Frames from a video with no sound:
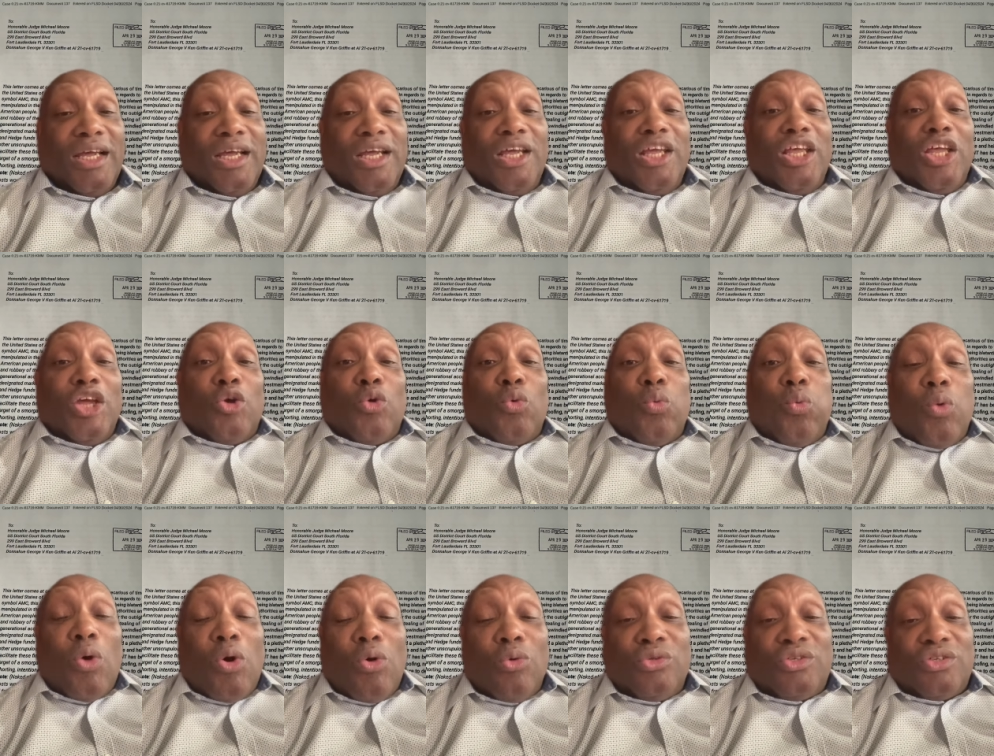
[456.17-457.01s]
He
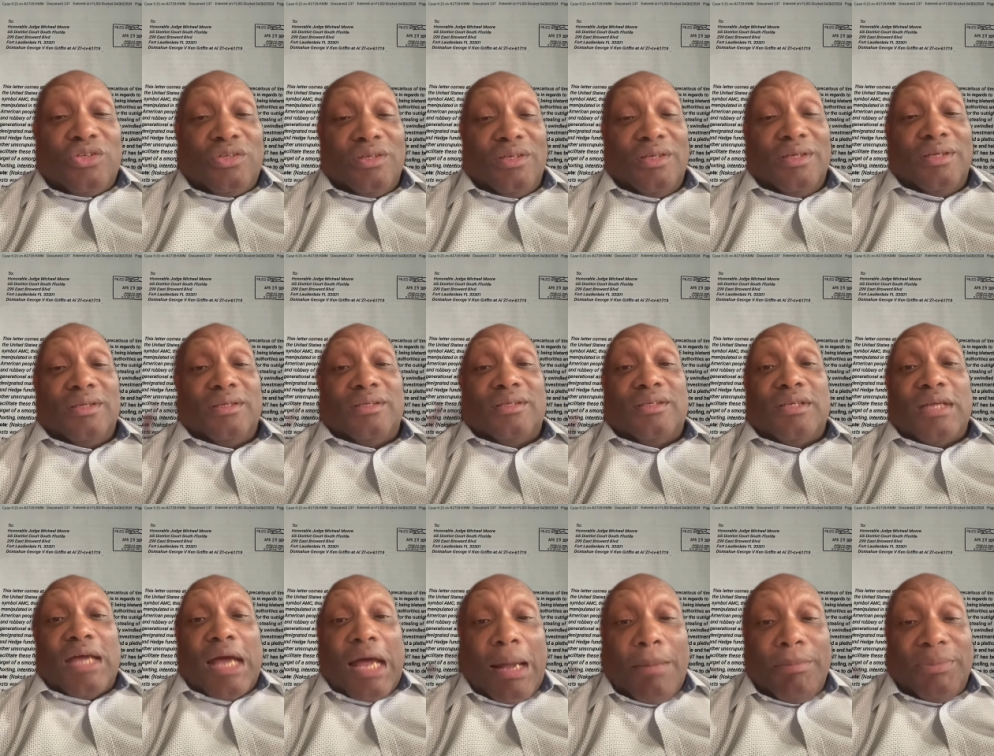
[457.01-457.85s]
quotes
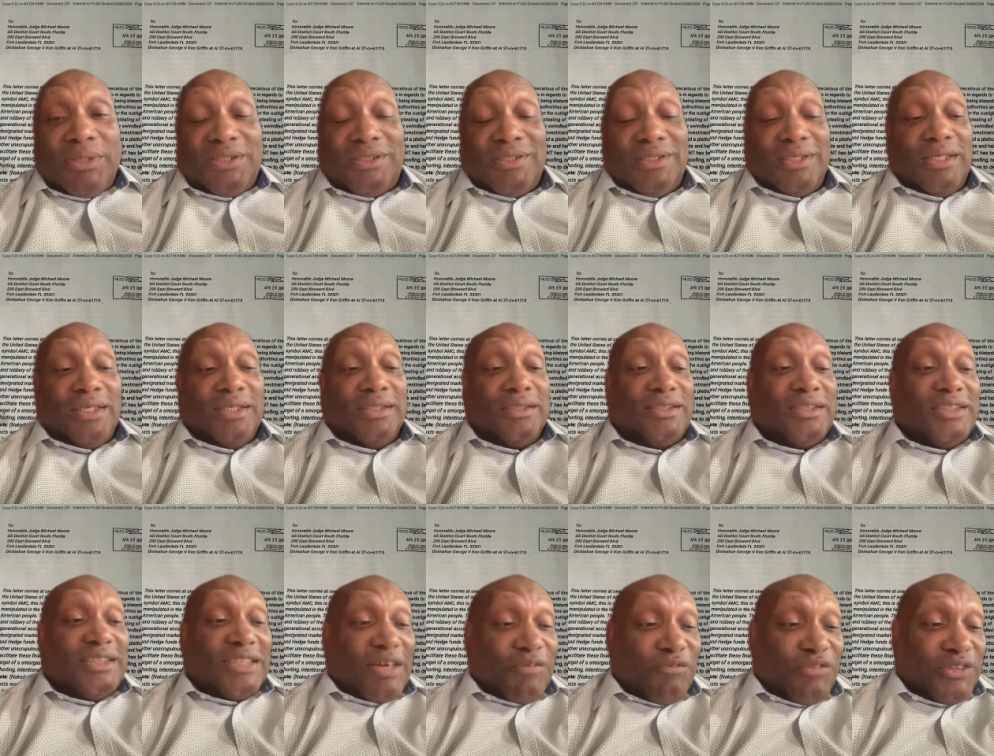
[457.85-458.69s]
Thomas
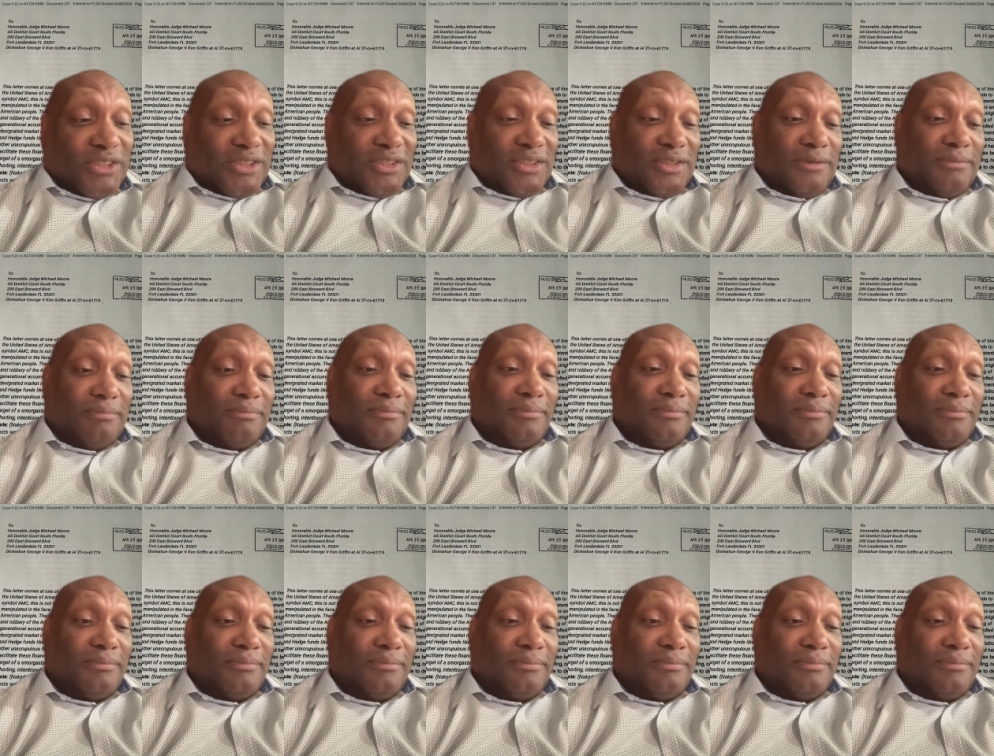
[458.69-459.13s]
Jefferson.